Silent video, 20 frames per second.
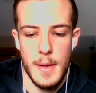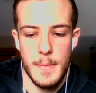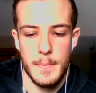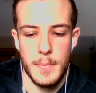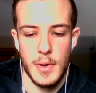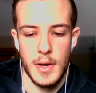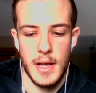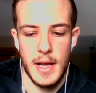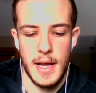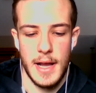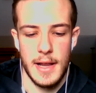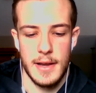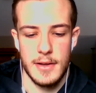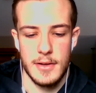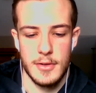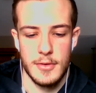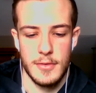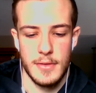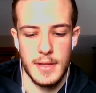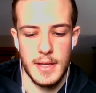But I
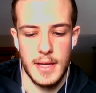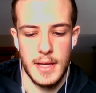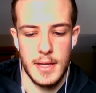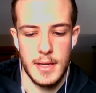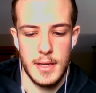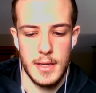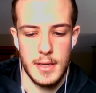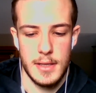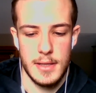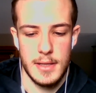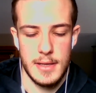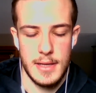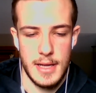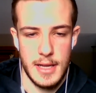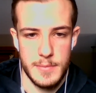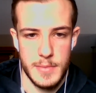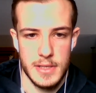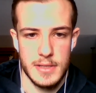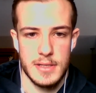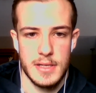know that the
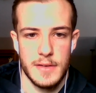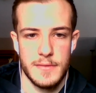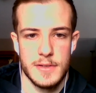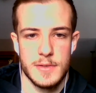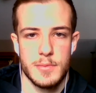database stuff is